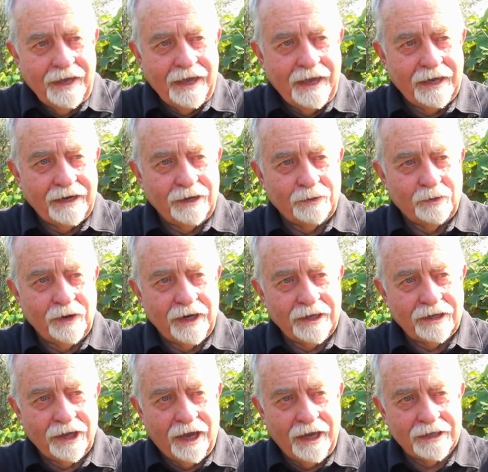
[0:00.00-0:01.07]
And it really
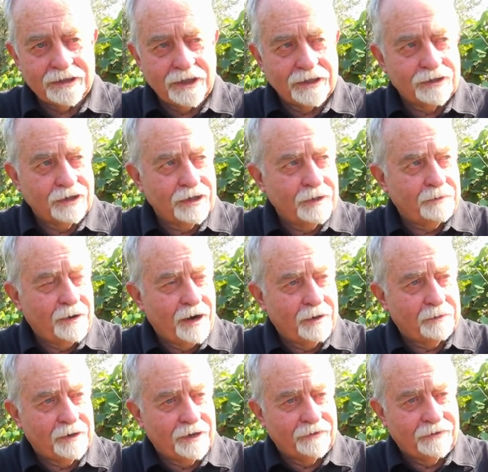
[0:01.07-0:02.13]
ties into the
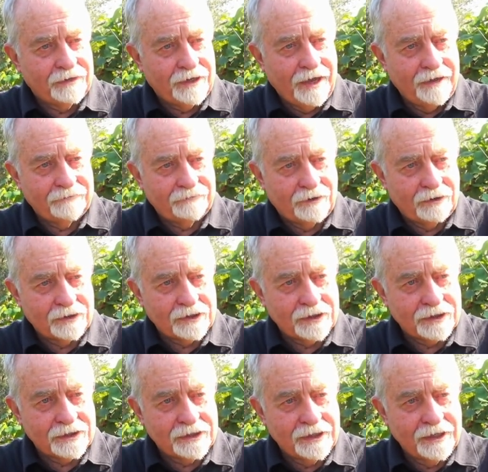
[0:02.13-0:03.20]
parable of the 10
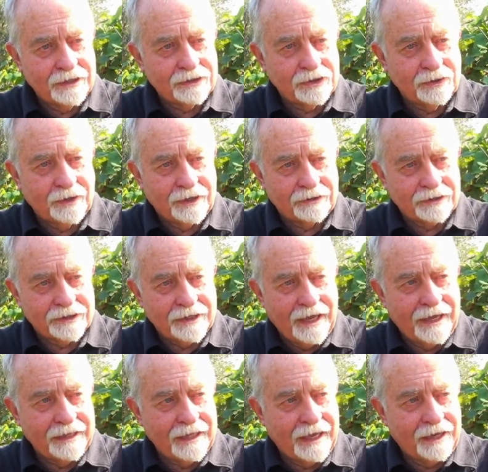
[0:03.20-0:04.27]
virgins, as you
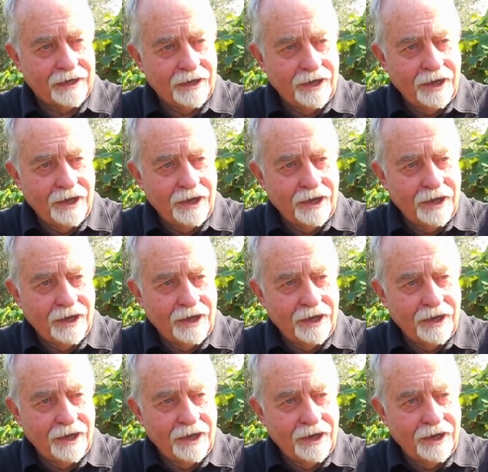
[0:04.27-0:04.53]
understand that.